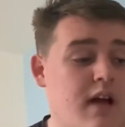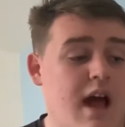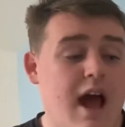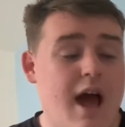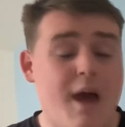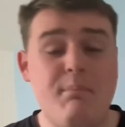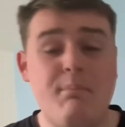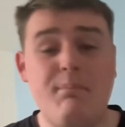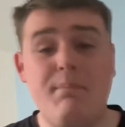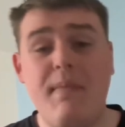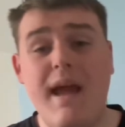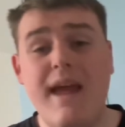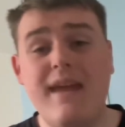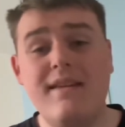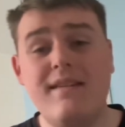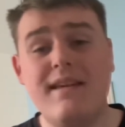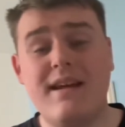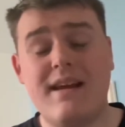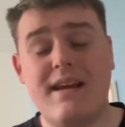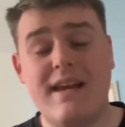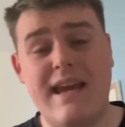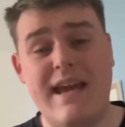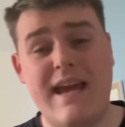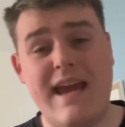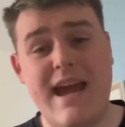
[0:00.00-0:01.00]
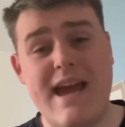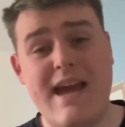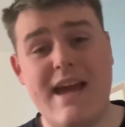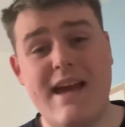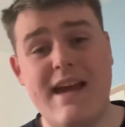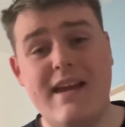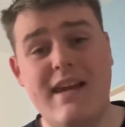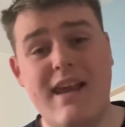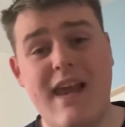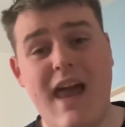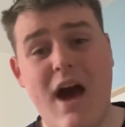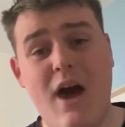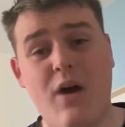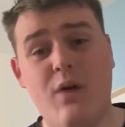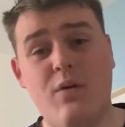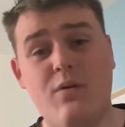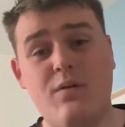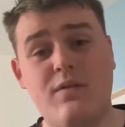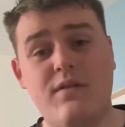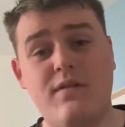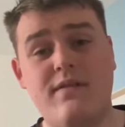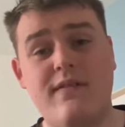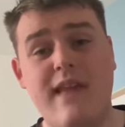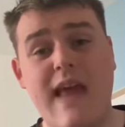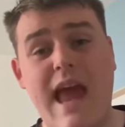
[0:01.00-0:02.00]
And basically it
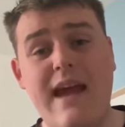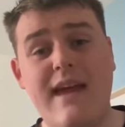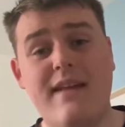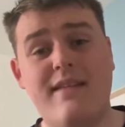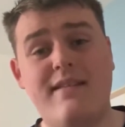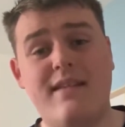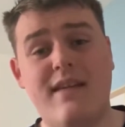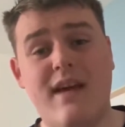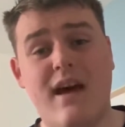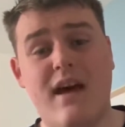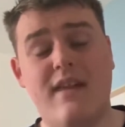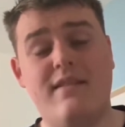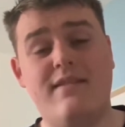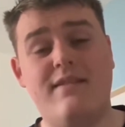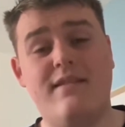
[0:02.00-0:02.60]
allows data